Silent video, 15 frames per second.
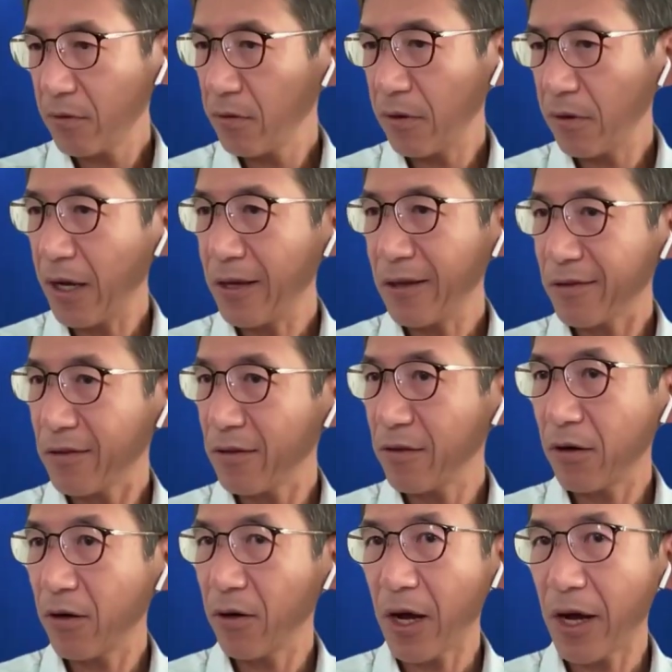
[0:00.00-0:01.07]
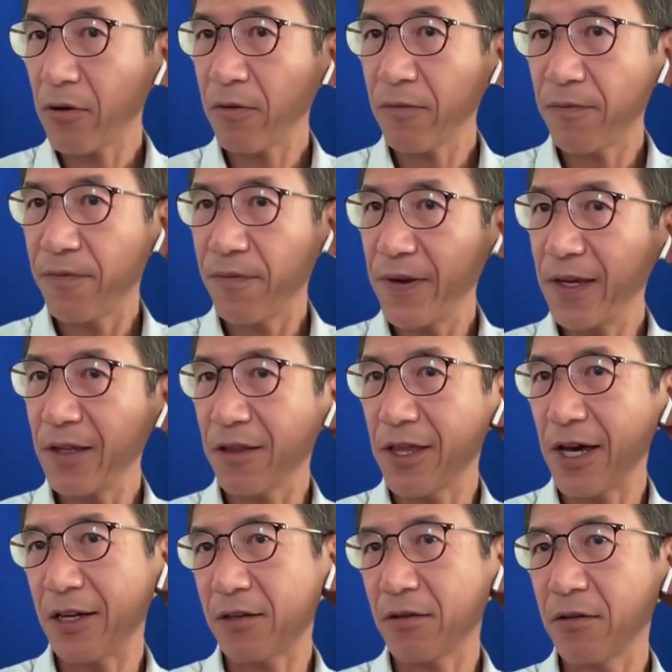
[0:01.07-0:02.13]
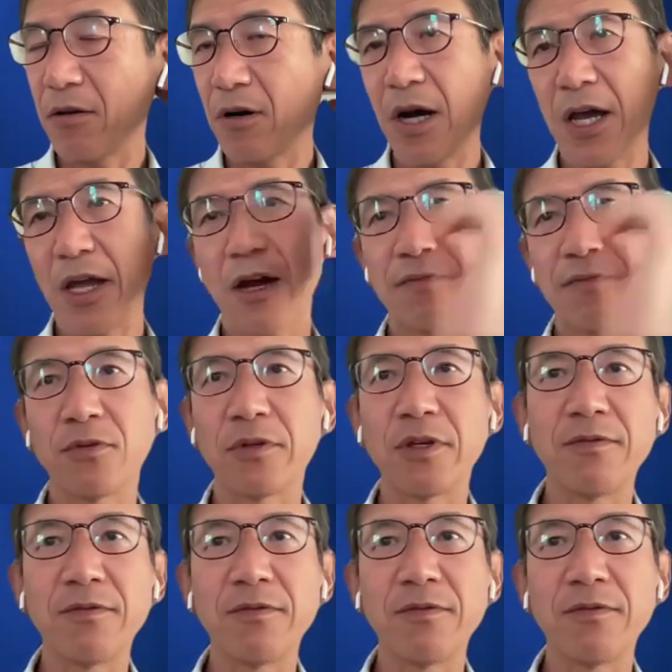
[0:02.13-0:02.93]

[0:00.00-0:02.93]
I don't feel that I have to give